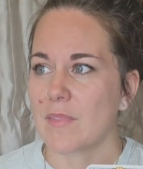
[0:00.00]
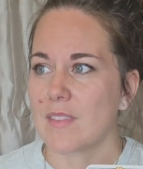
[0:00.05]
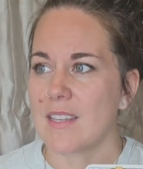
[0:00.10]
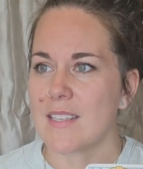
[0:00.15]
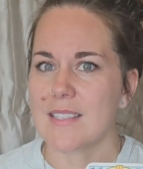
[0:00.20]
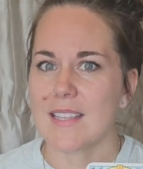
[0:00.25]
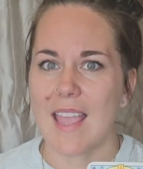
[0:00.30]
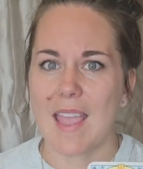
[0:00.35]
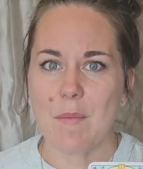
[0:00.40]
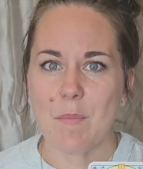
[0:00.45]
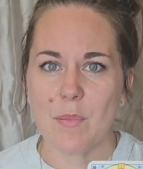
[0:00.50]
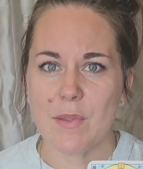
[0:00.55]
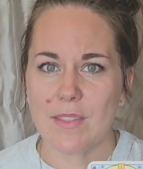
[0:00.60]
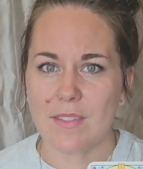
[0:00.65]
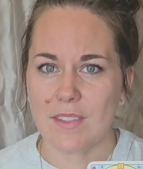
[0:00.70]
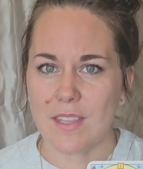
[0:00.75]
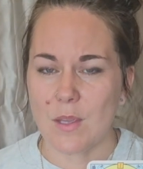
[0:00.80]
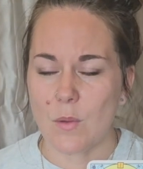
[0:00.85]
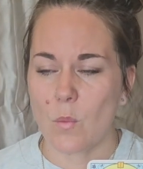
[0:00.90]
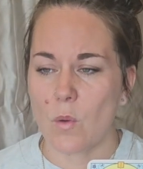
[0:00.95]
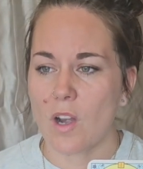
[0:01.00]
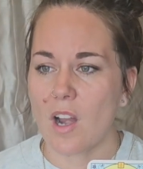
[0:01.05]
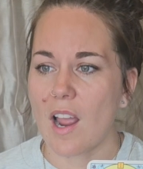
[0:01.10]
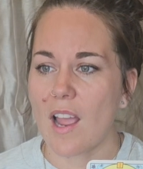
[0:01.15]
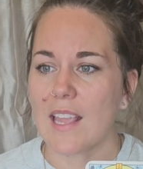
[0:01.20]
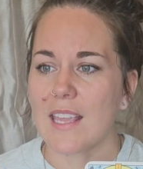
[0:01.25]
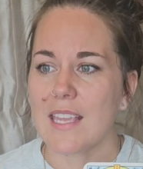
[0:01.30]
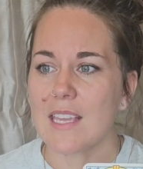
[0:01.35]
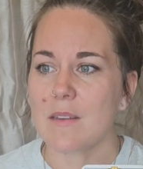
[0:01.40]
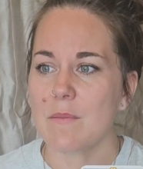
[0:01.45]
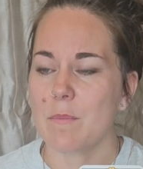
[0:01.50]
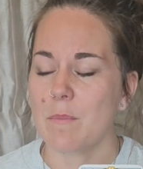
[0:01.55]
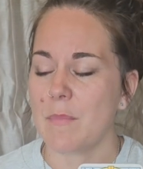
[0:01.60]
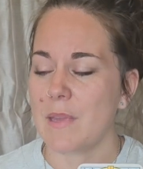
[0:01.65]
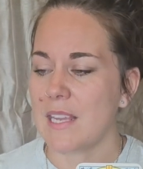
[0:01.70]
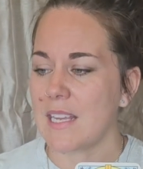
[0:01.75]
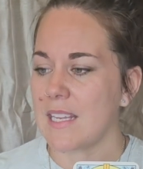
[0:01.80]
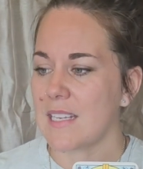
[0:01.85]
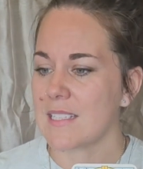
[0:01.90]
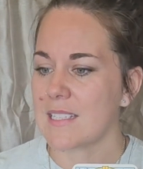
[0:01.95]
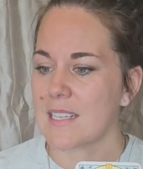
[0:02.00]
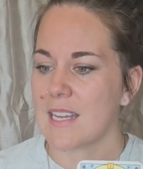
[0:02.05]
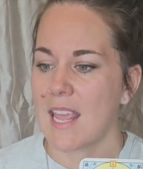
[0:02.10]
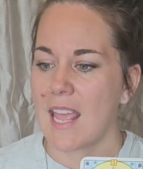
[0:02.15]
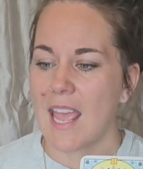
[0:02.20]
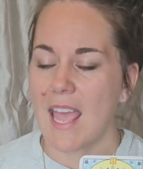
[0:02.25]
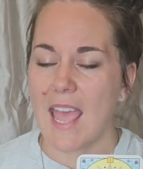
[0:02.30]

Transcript: this empathy where I can meet